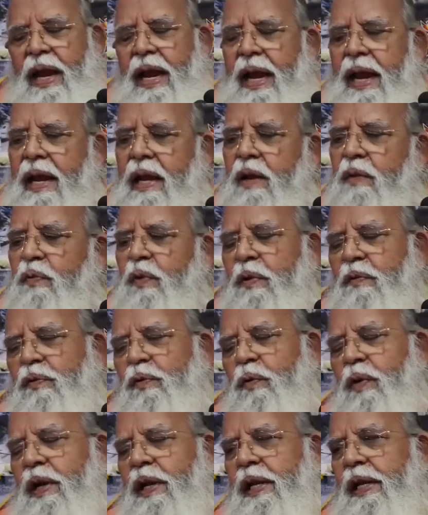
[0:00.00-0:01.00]
And the
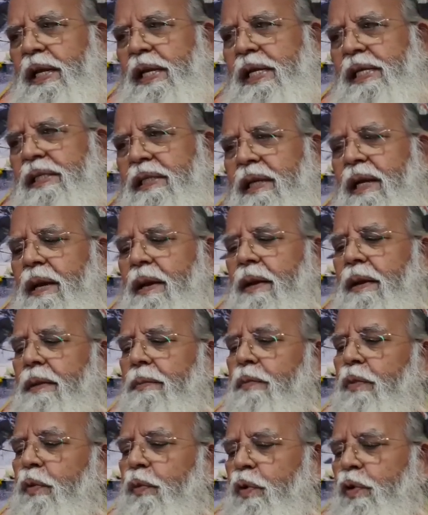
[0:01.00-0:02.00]
fifth one is
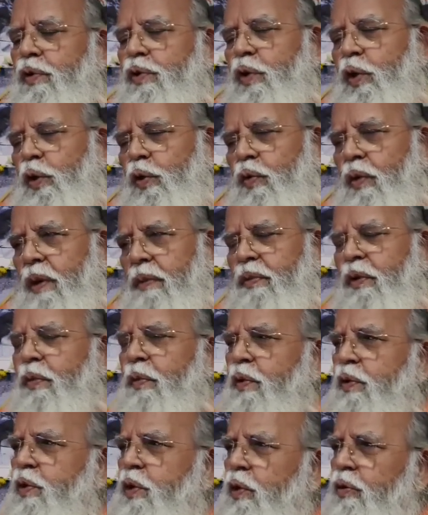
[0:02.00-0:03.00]
mumukshutva.
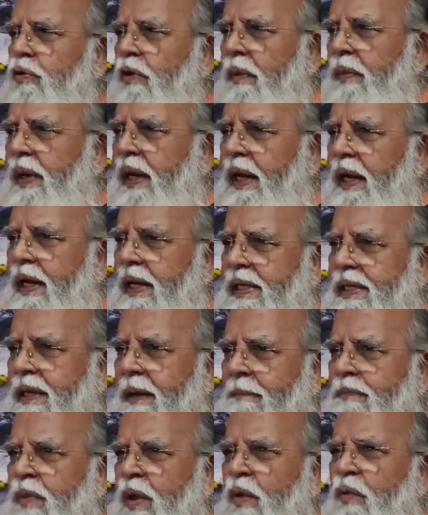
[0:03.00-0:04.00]
Mumukshutva
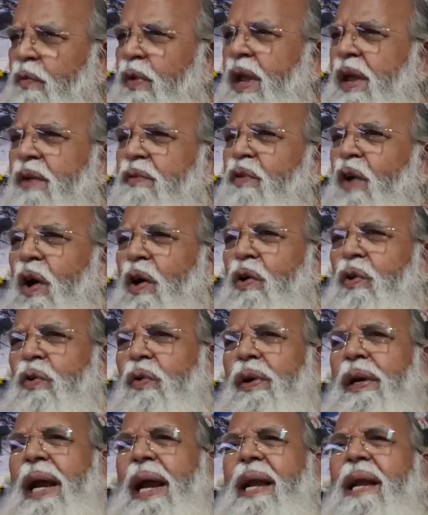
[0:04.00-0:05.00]
means we
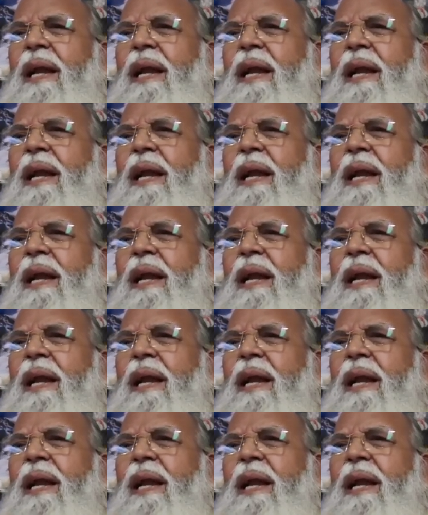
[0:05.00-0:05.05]
want to